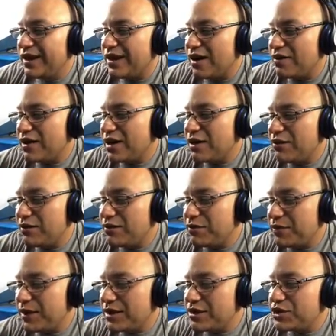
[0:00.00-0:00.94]
All right, here we have a
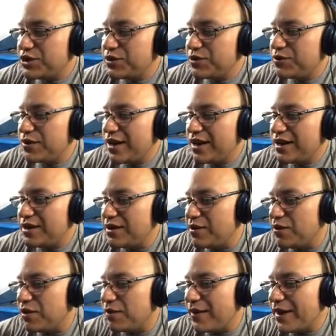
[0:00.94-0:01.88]
Pikachu, a
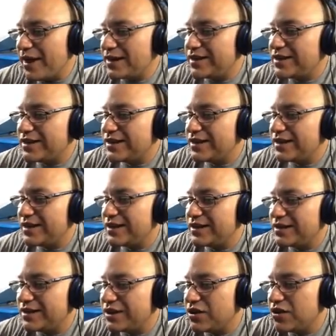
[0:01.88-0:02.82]
Noibat,
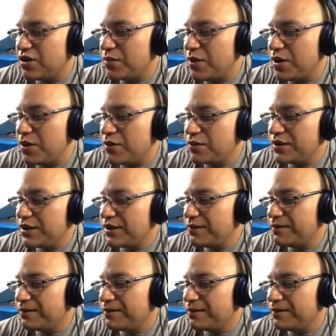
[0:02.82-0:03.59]
Cubone,